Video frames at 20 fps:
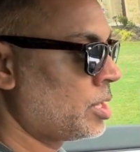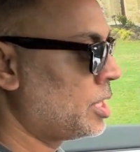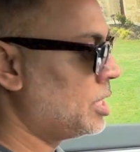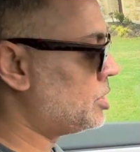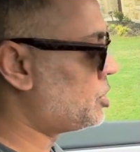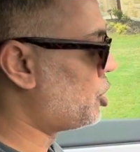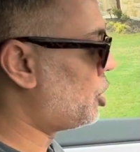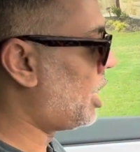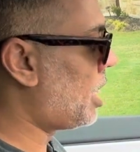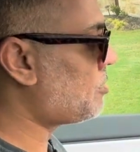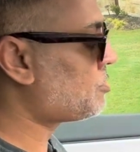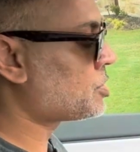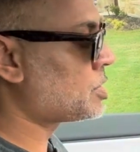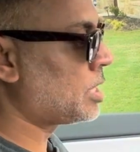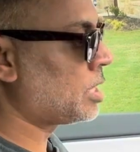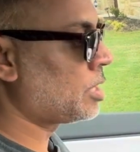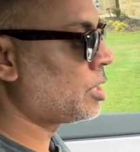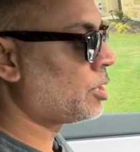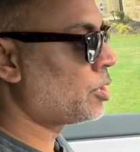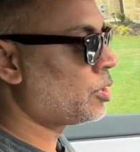is your left
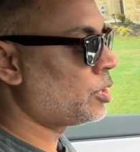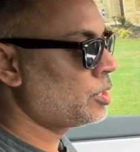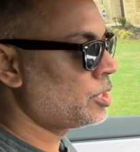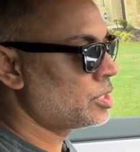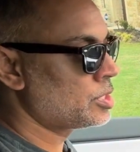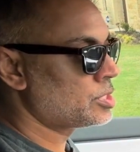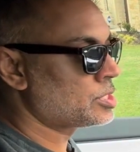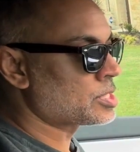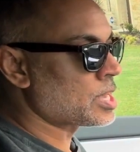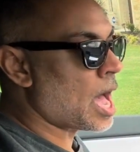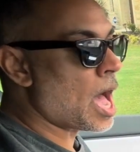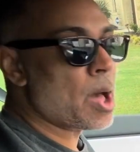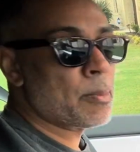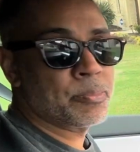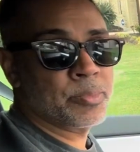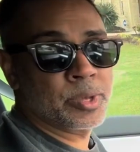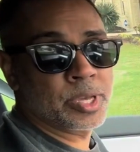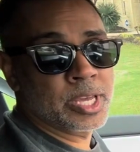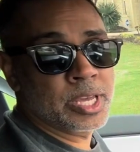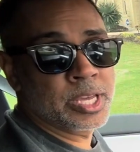signal, top
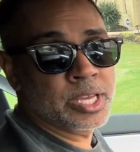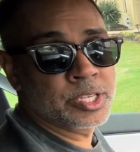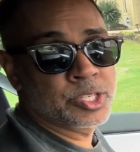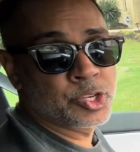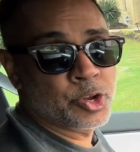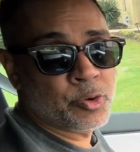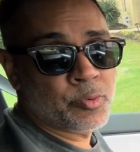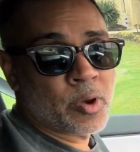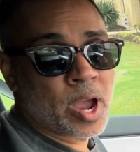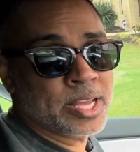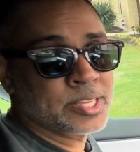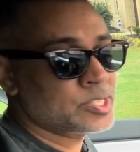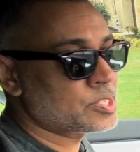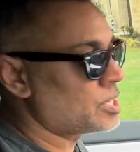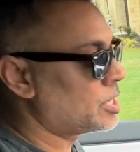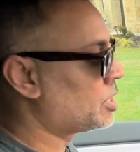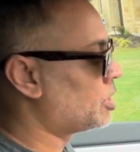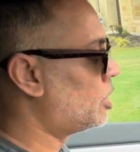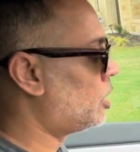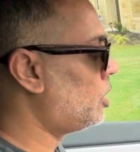is your right
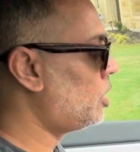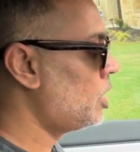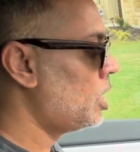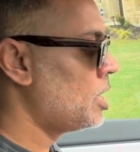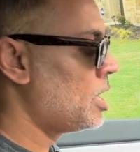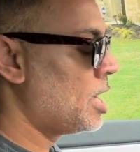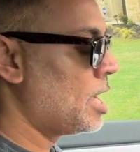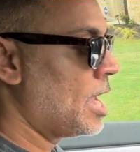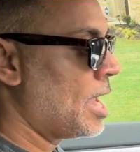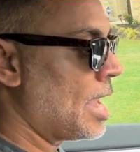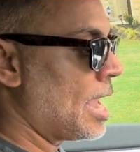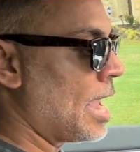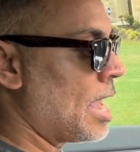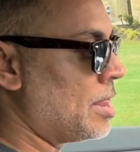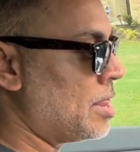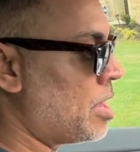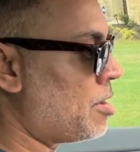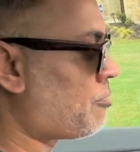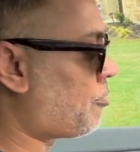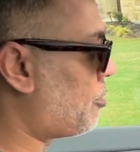signal. And
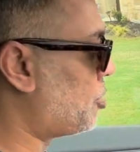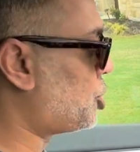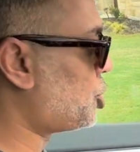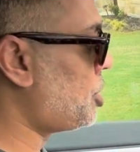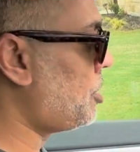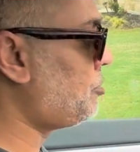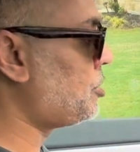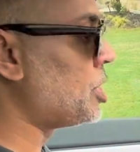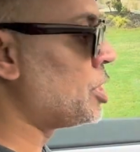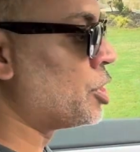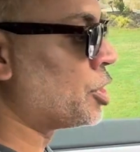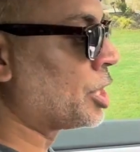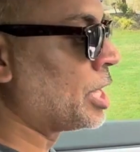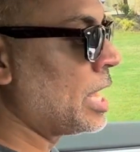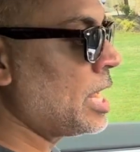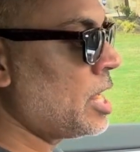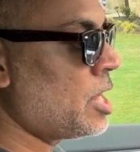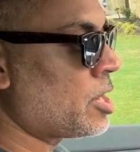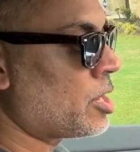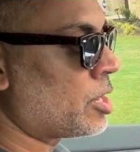then for shifting your
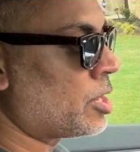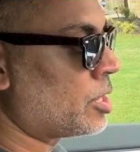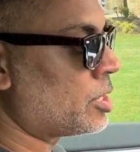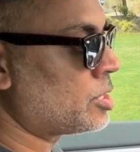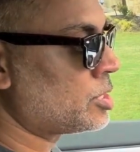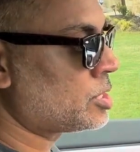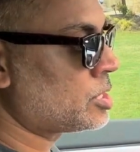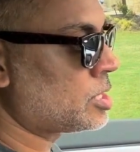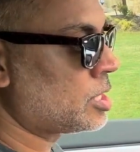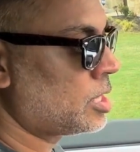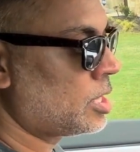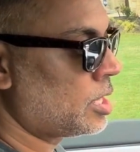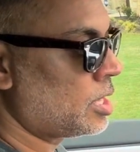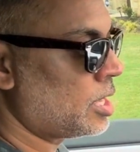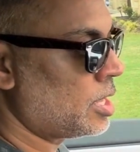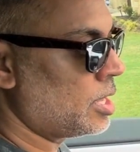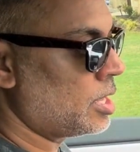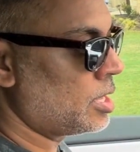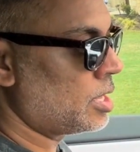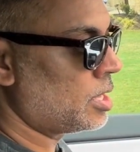gears,
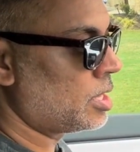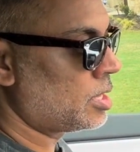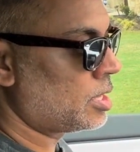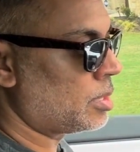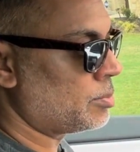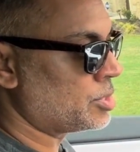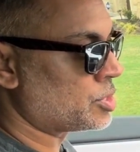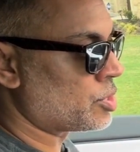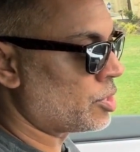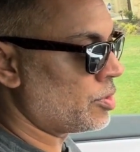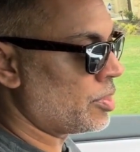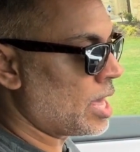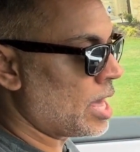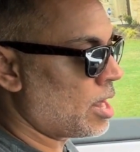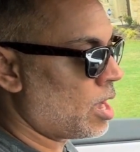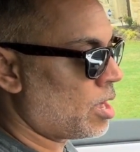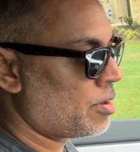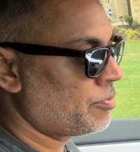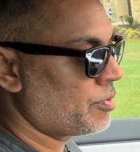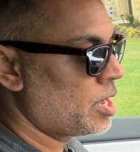let me turn that
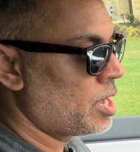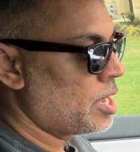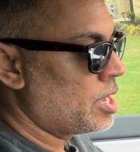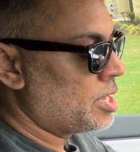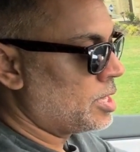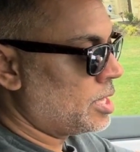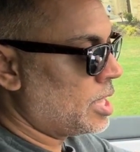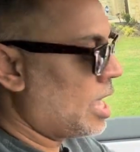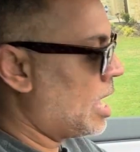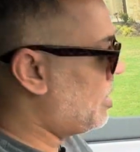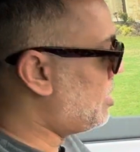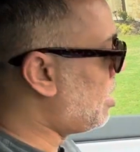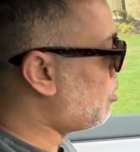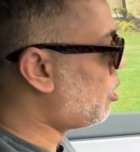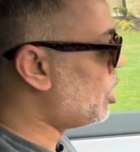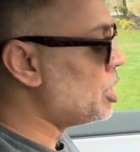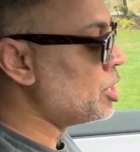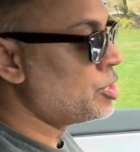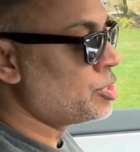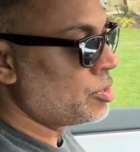off. And then
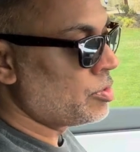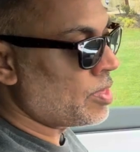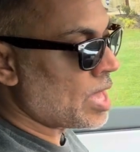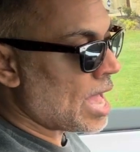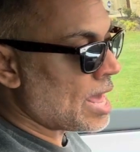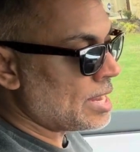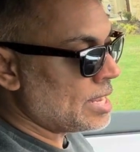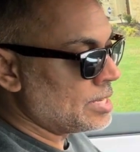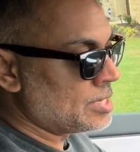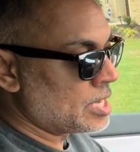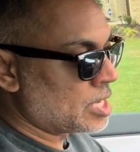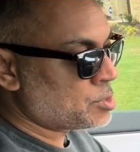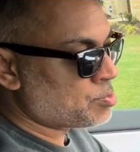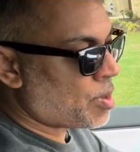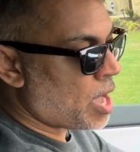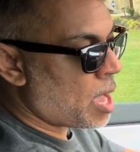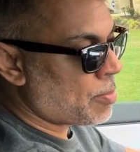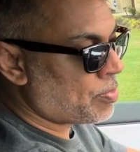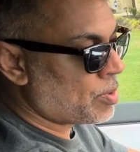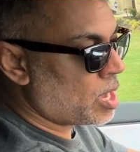when you do that, it does
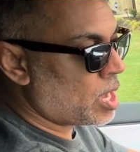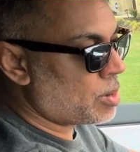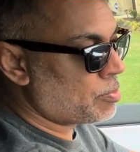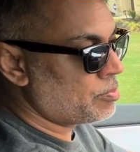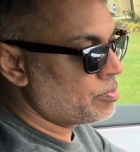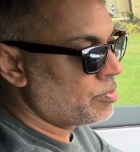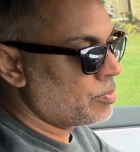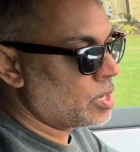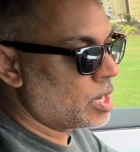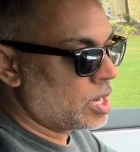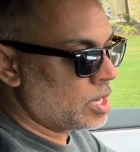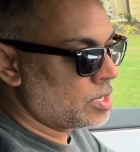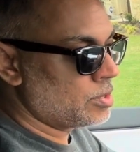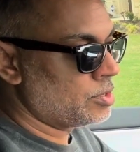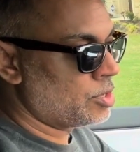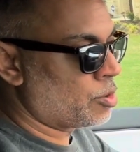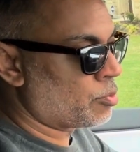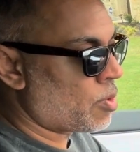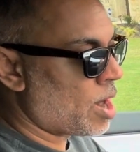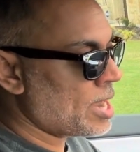pop up
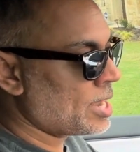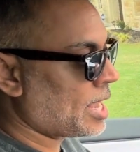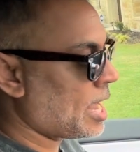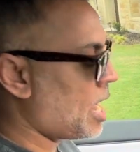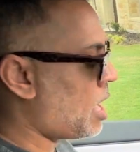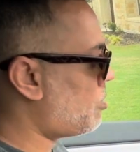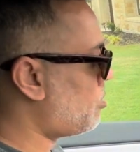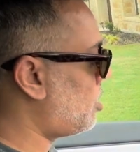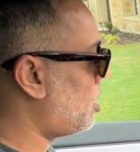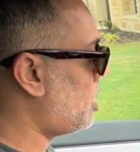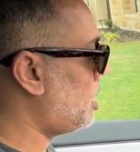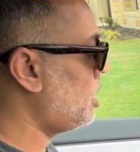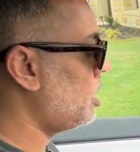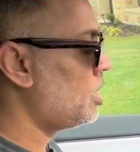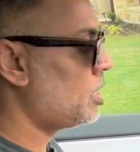your right camera,